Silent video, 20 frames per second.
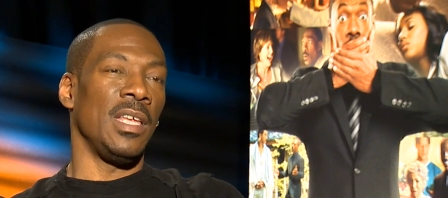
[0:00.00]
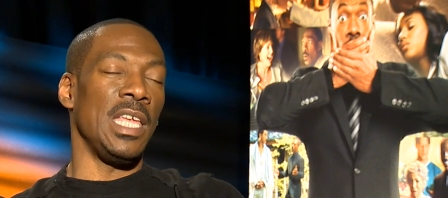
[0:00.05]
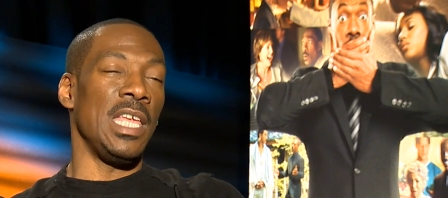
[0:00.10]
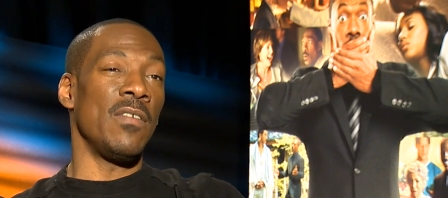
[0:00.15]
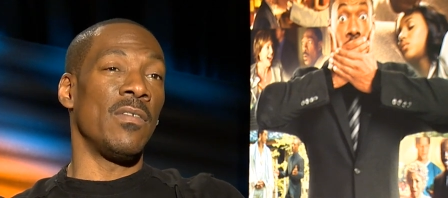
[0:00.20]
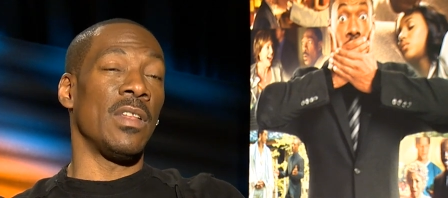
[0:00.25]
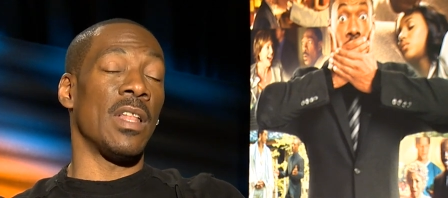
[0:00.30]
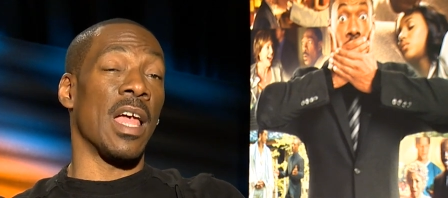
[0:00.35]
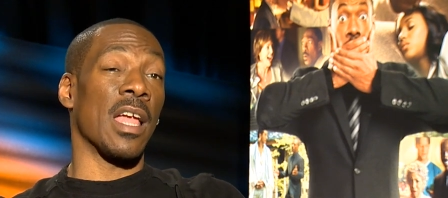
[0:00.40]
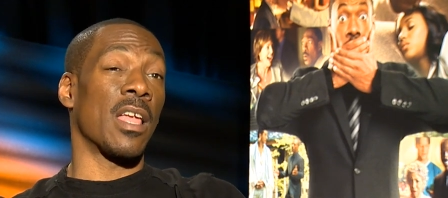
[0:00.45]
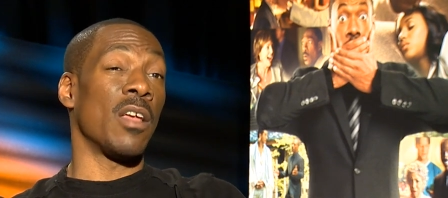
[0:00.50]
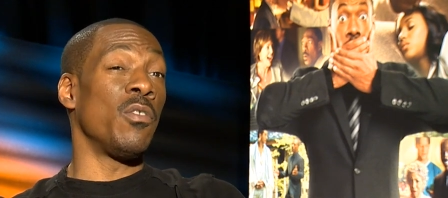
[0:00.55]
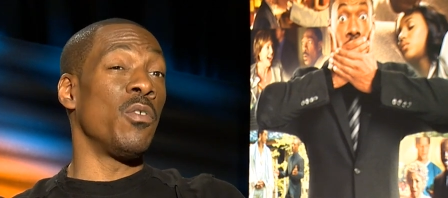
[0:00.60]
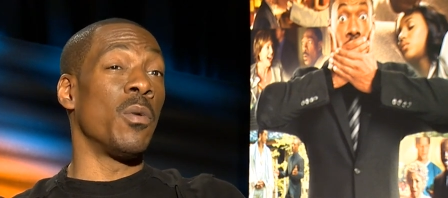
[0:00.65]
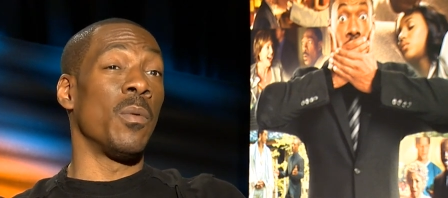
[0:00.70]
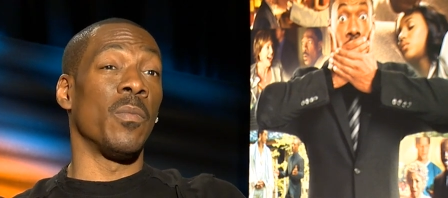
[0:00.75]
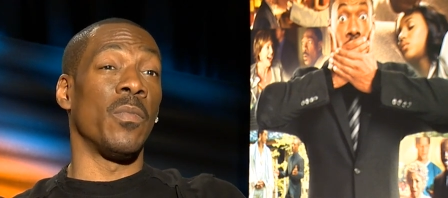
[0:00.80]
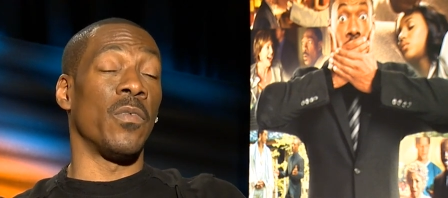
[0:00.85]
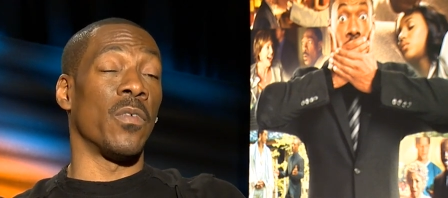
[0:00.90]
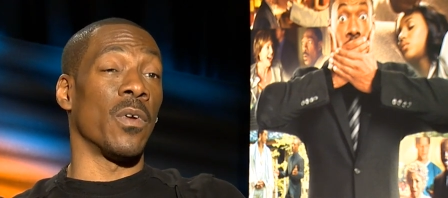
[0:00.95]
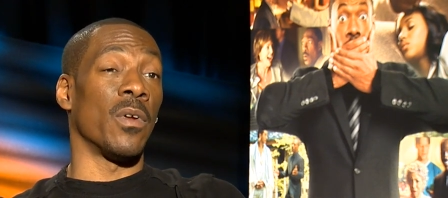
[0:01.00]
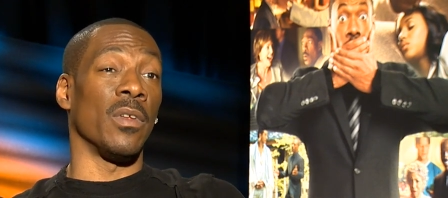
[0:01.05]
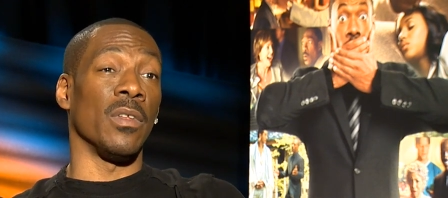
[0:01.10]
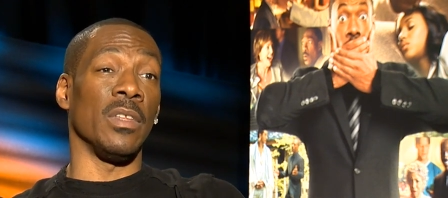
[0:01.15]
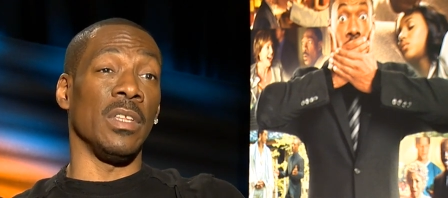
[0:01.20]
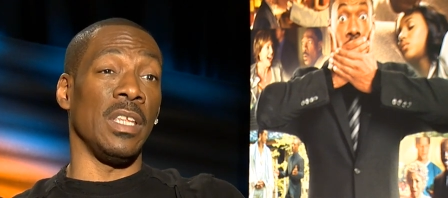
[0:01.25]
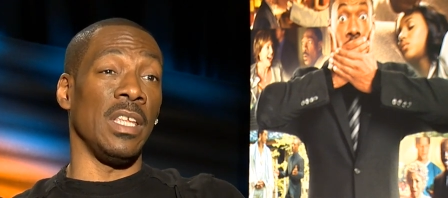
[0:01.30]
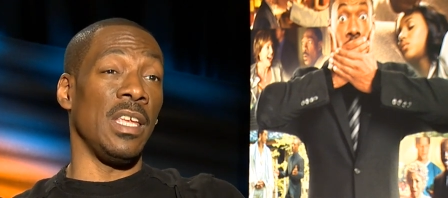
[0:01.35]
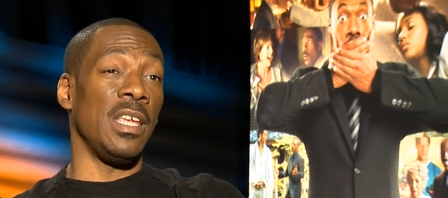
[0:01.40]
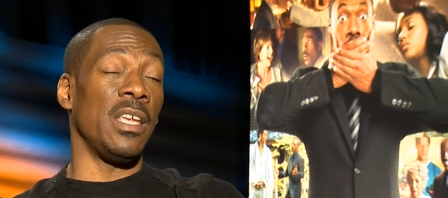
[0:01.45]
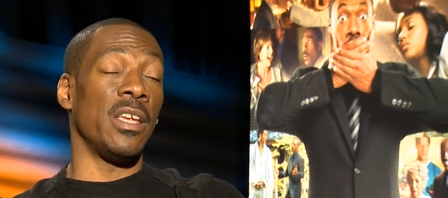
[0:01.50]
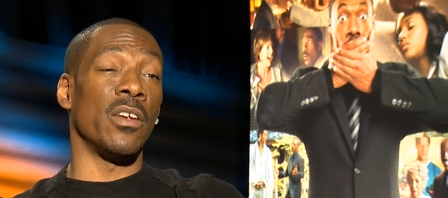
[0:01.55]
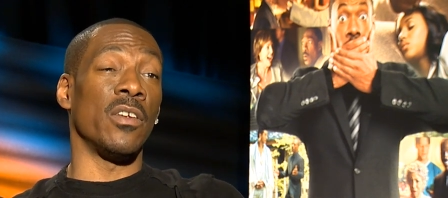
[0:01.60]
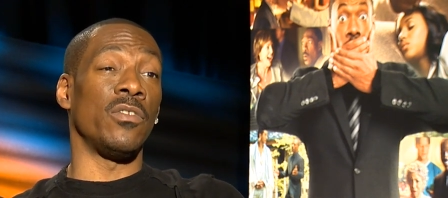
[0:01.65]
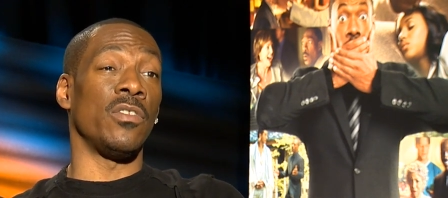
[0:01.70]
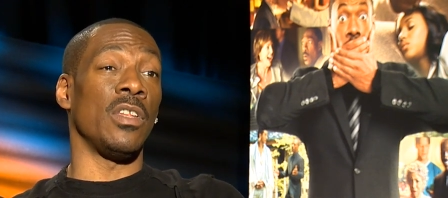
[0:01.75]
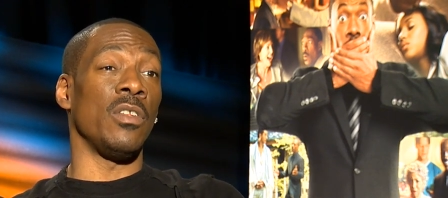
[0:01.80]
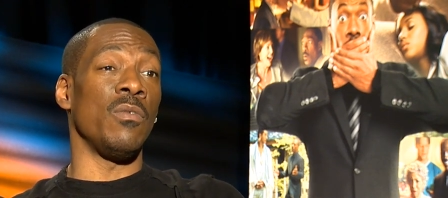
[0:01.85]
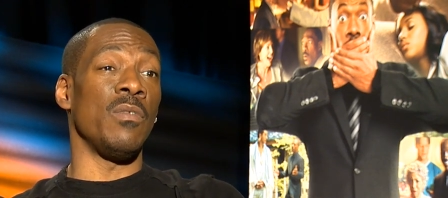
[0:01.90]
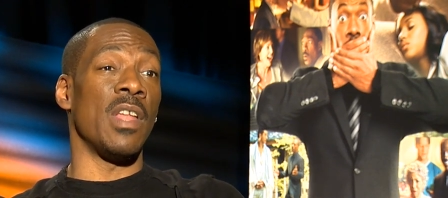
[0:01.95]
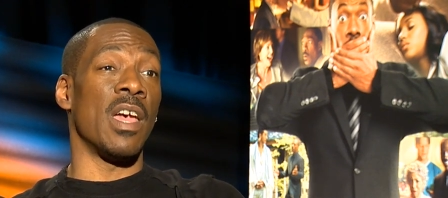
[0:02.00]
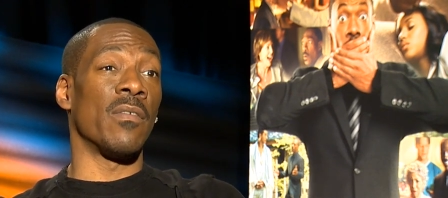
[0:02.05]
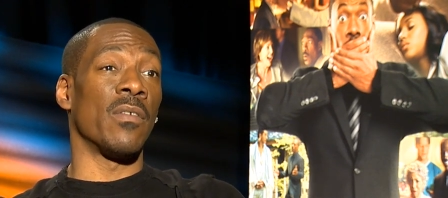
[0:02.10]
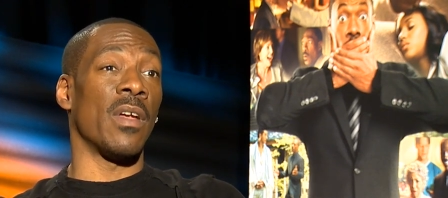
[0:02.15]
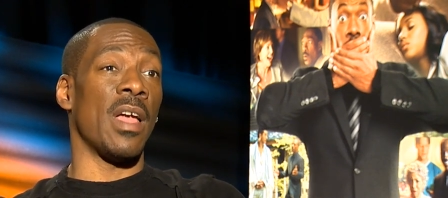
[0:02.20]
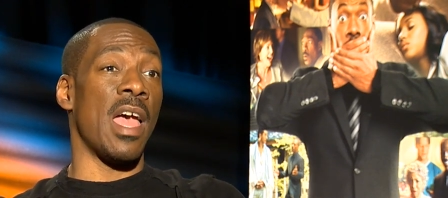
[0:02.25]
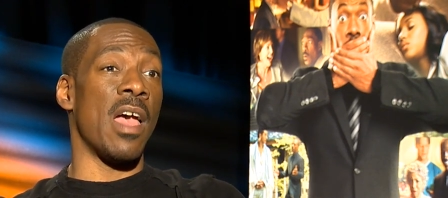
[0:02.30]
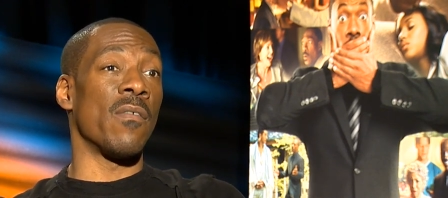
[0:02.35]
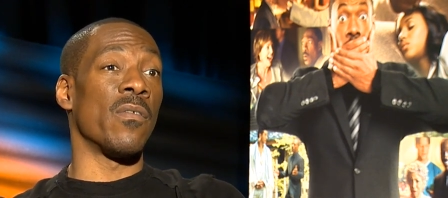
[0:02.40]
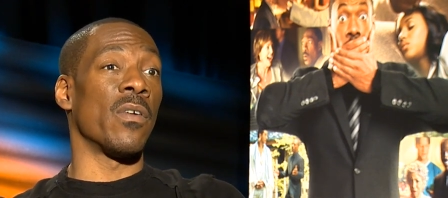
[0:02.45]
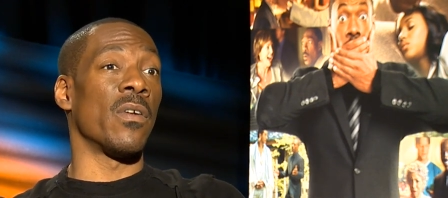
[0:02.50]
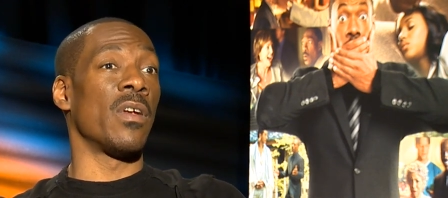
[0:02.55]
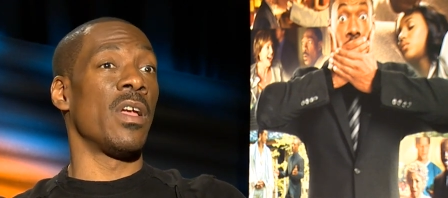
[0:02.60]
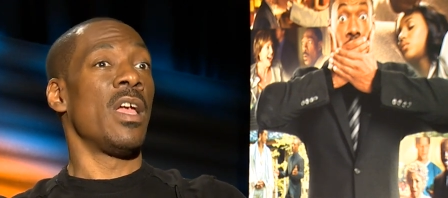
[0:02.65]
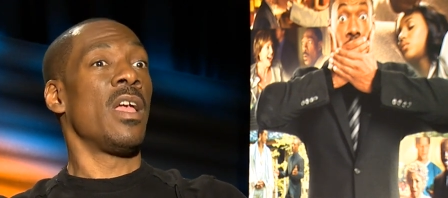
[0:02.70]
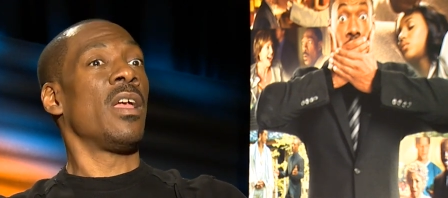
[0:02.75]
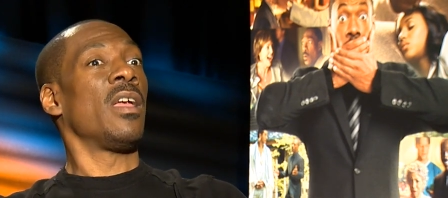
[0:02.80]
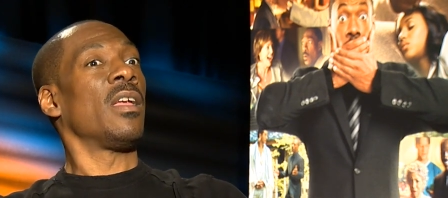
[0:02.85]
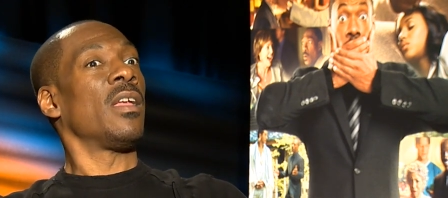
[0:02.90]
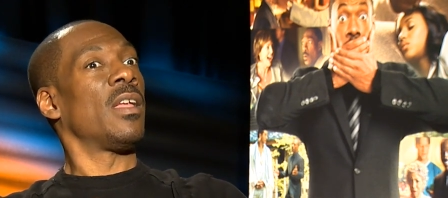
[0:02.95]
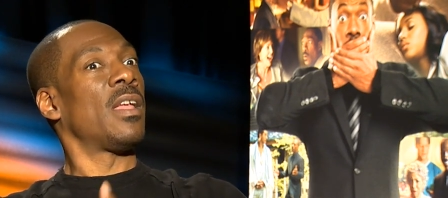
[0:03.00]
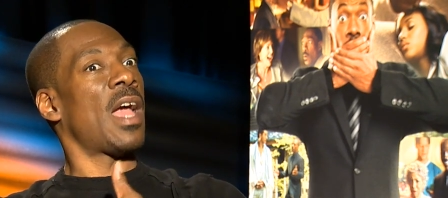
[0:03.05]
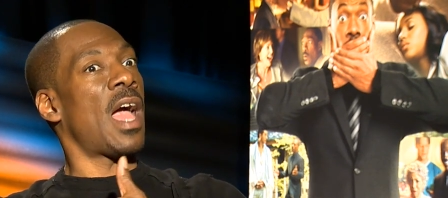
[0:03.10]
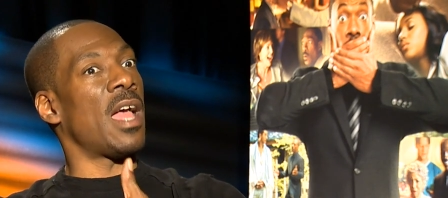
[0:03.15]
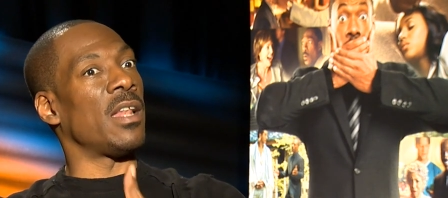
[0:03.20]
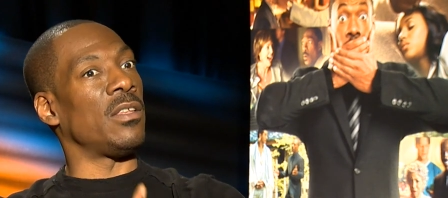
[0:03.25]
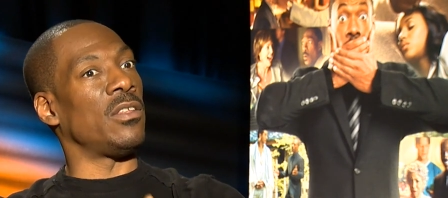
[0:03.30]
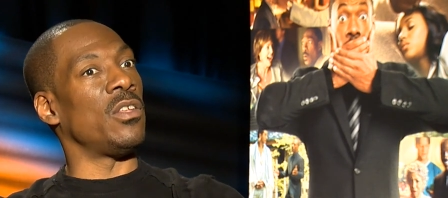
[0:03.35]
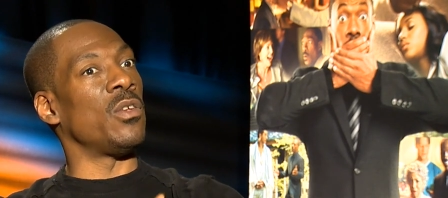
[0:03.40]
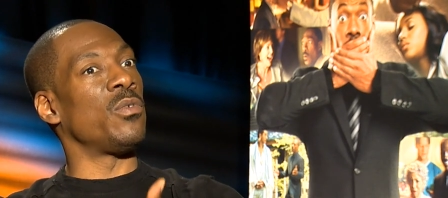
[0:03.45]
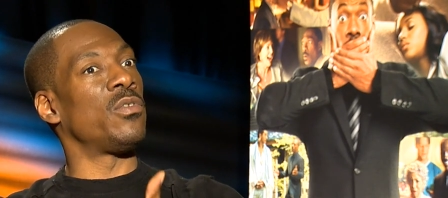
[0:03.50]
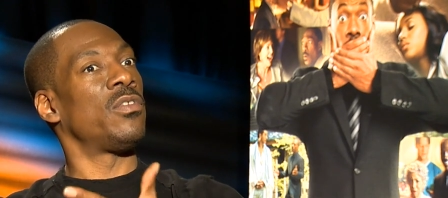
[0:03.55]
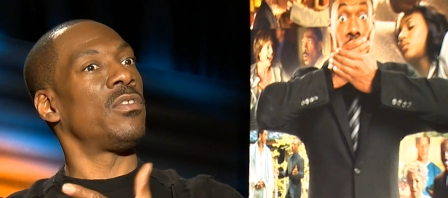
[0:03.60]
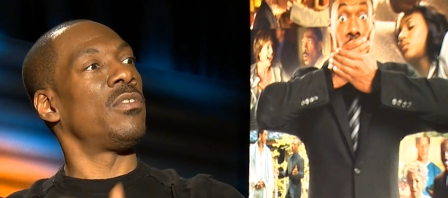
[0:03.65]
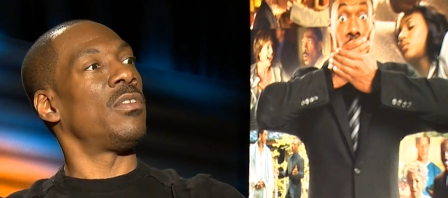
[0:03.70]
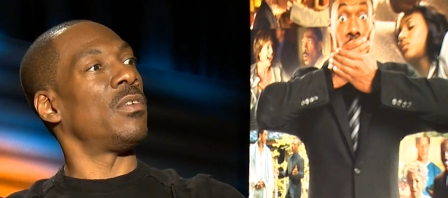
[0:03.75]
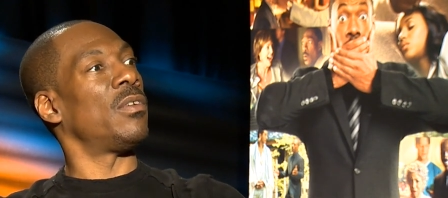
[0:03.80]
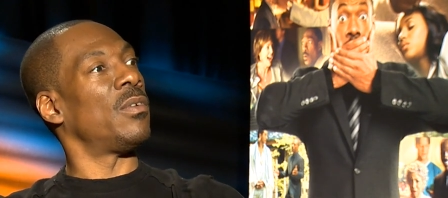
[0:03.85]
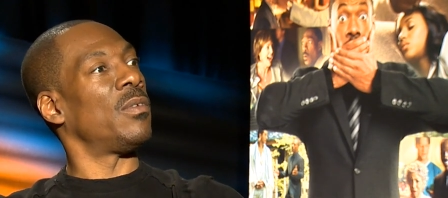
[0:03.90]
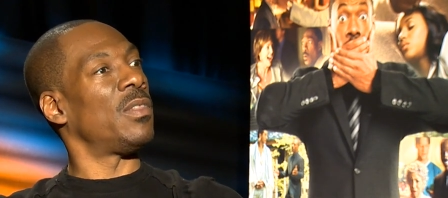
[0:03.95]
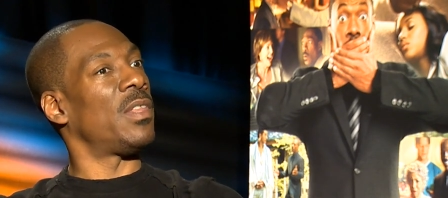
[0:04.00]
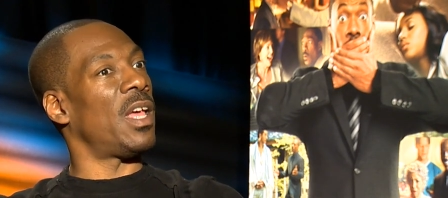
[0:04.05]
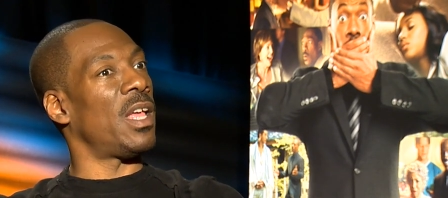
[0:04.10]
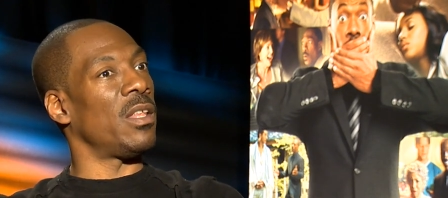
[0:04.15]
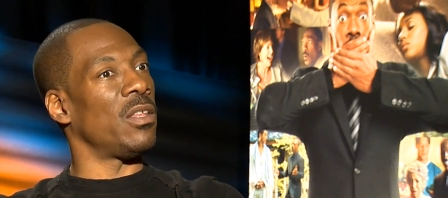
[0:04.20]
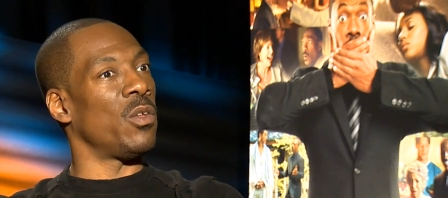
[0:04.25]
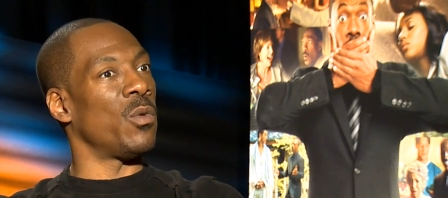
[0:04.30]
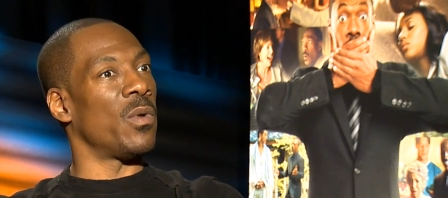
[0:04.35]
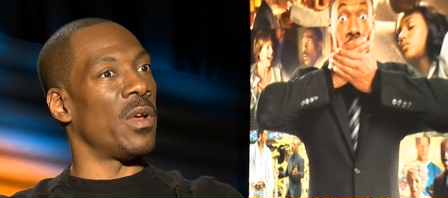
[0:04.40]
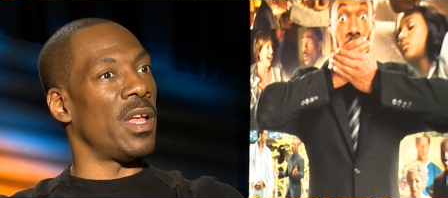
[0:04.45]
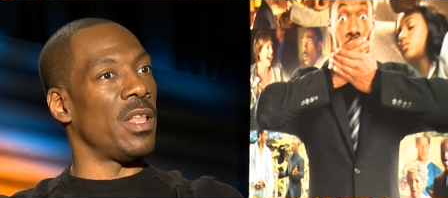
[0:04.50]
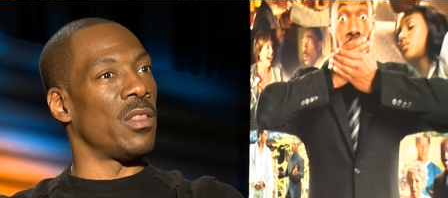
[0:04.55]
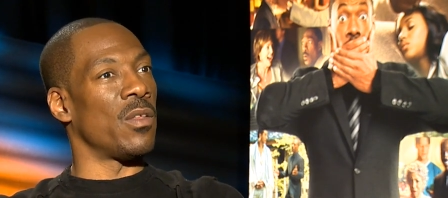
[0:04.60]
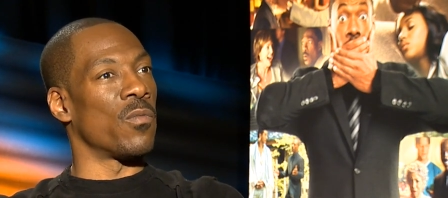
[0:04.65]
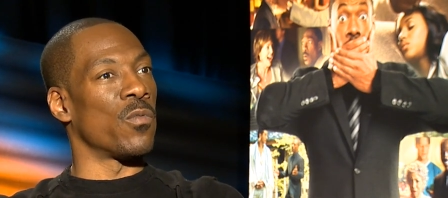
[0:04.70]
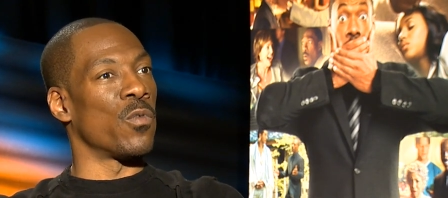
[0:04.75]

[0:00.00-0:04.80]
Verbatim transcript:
Speaker 1: even like I knew him for years, and you never ever got used to that you were in